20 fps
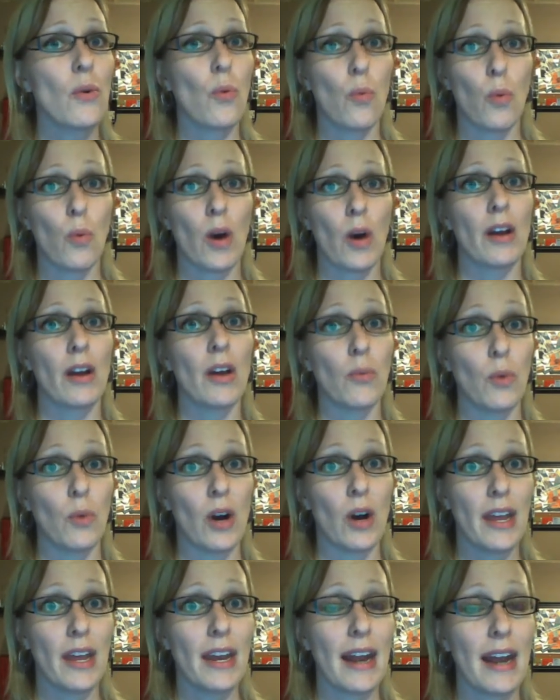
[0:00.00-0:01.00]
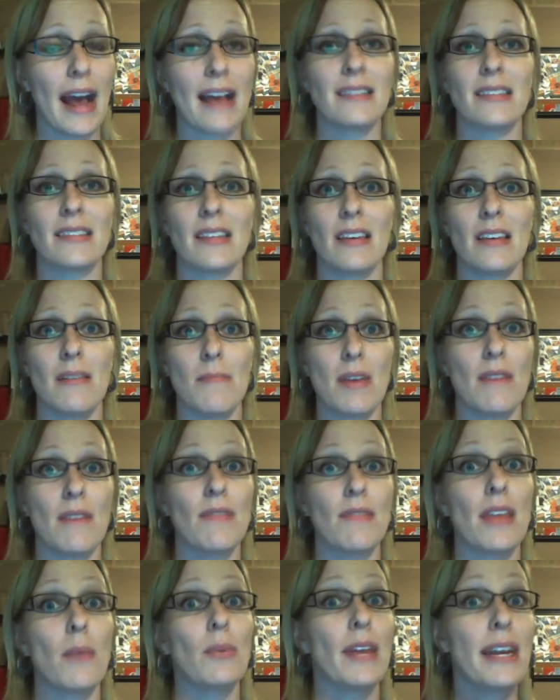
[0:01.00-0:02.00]
one-on-one and ask them
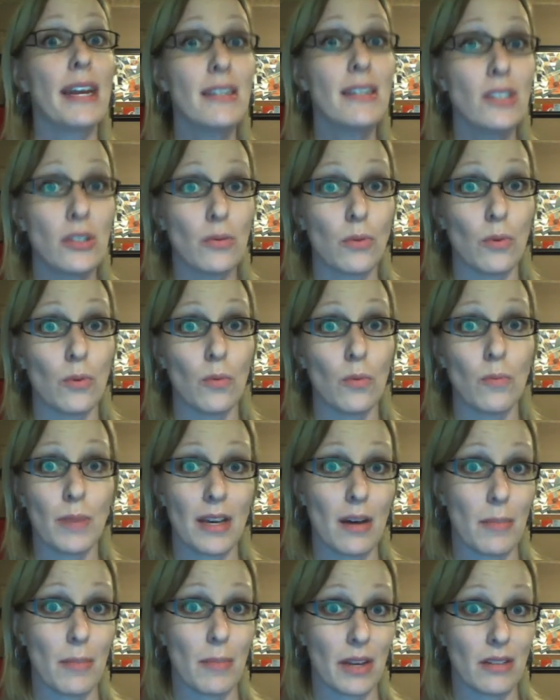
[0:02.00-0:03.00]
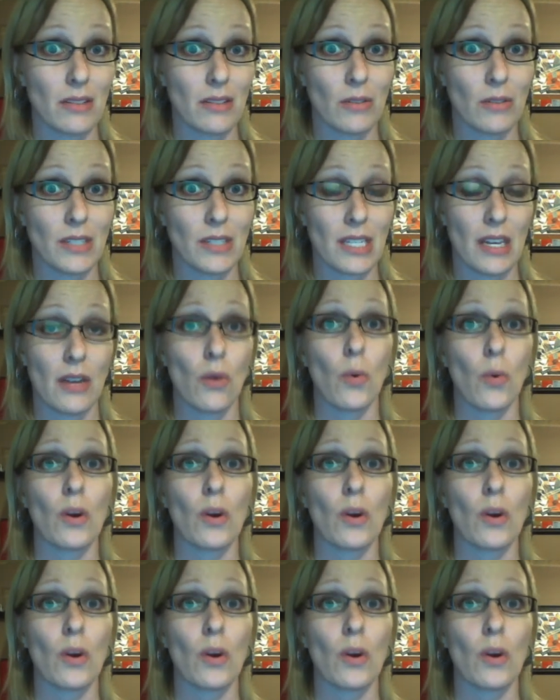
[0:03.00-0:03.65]
if they would like to become a consultant,